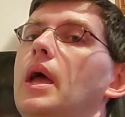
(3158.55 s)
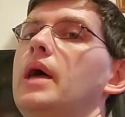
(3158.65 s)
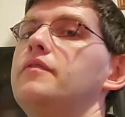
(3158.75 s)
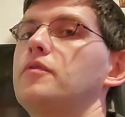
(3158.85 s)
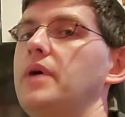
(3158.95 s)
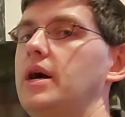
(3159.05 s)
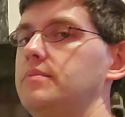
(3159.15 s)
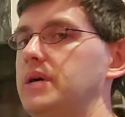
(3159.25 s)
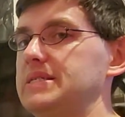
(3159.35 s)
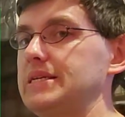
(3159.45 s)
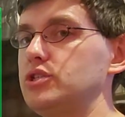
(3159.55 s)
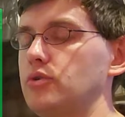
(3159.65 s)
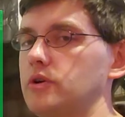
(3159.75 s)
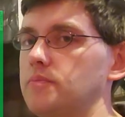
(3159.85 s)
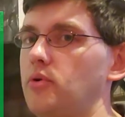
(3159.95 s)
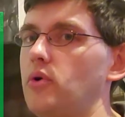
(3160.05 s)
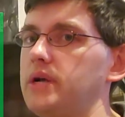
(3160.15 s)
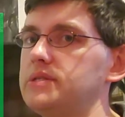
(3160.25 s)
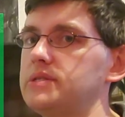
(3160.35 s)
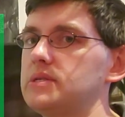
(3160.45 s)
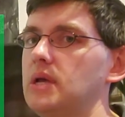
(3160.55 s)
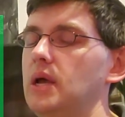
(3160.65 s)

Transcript: And if you're behind by, say, 200 points,